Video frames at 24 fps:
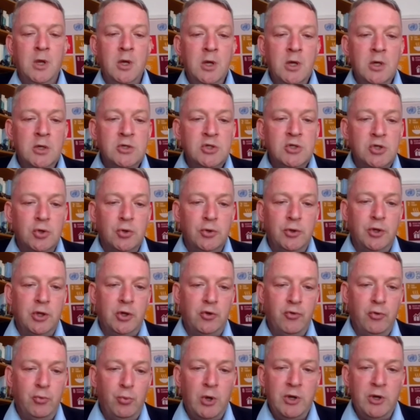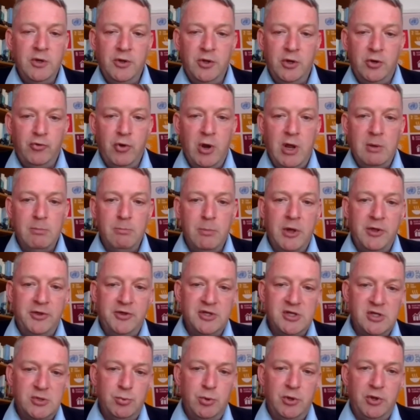So one of the great
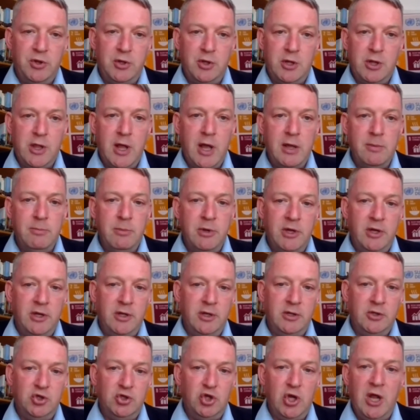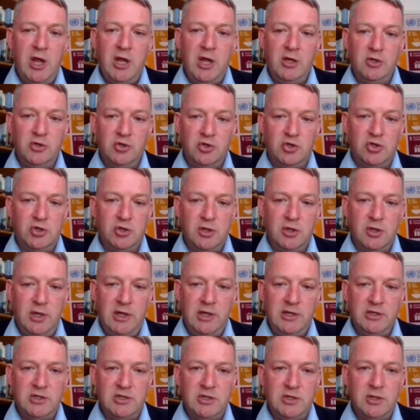myths with climate change
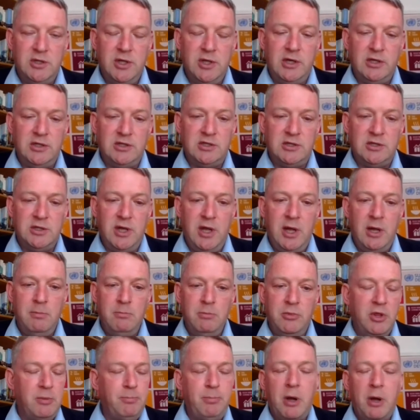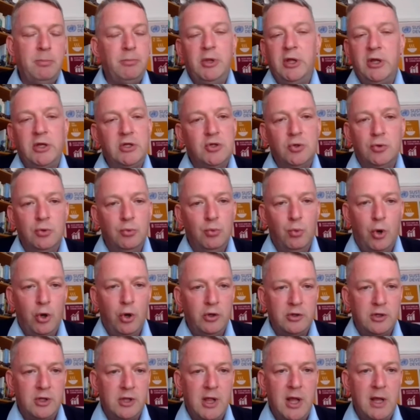is that the public don't
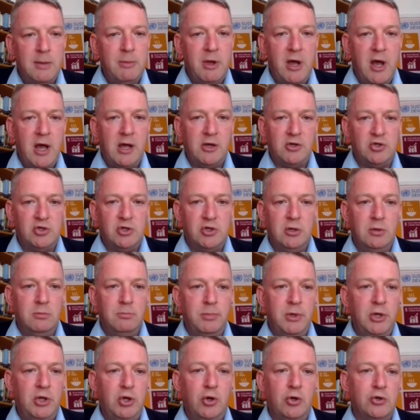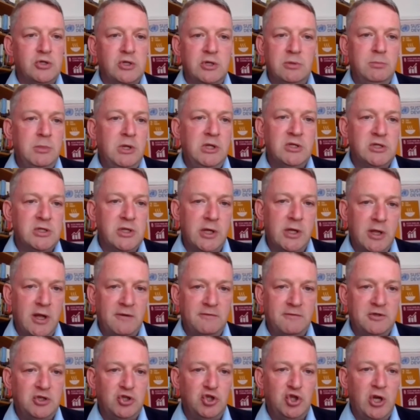want climate action because it means they'll
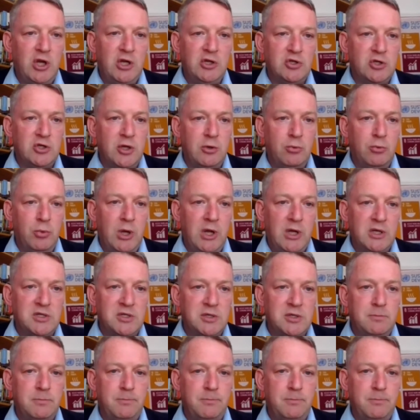have to change their ways.